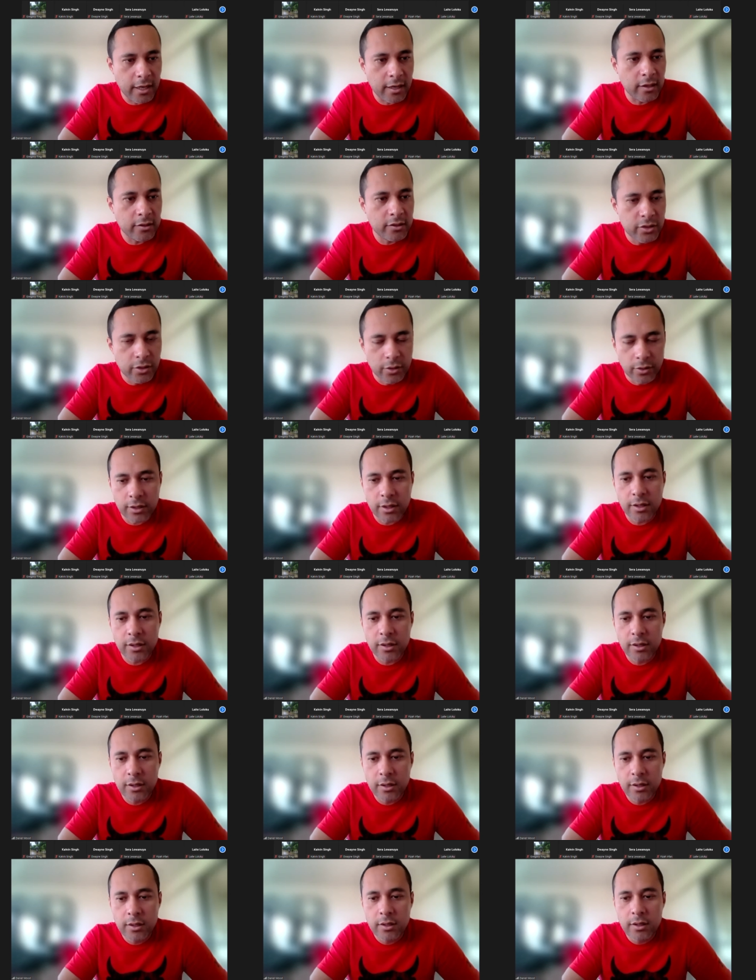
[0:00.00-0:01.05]
it took
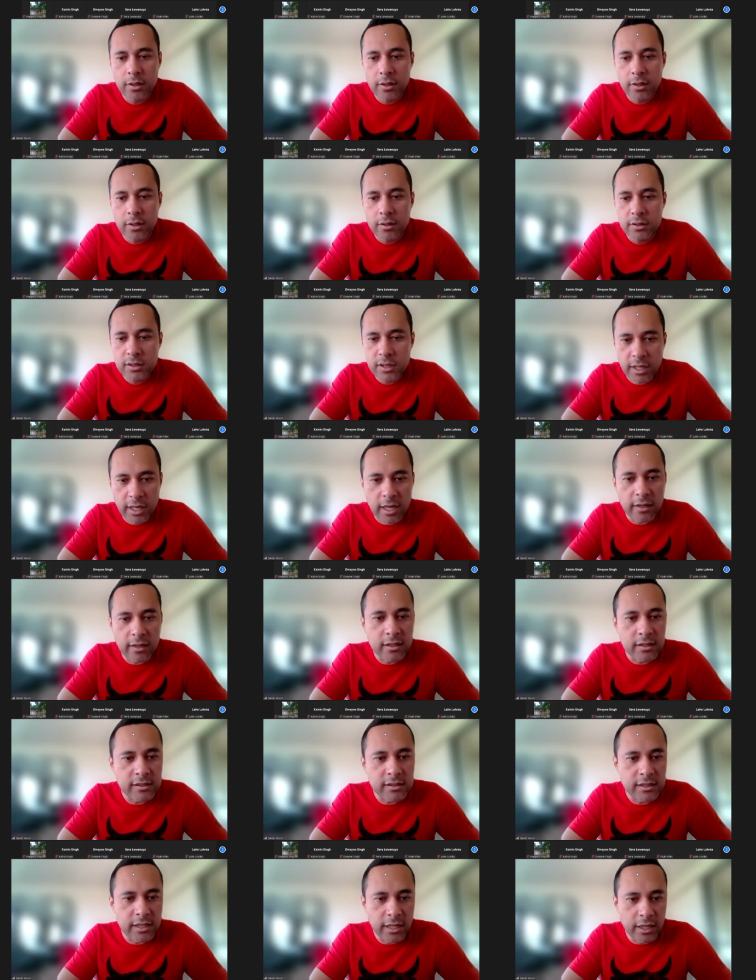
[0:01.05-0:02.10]
to get the
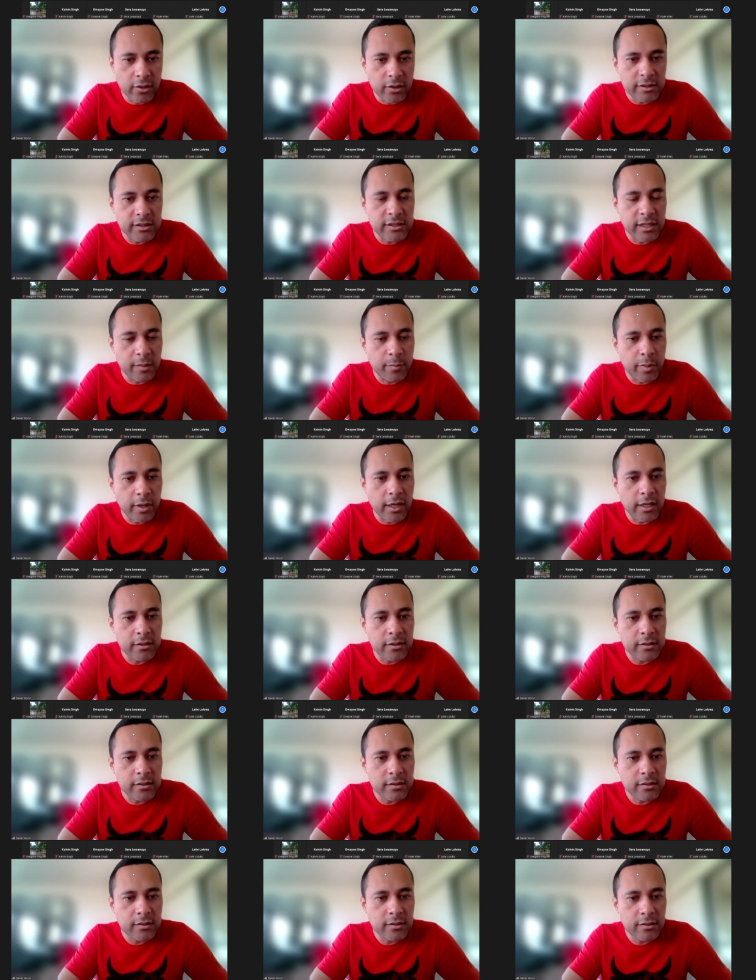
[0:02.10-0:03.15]
C or C plus.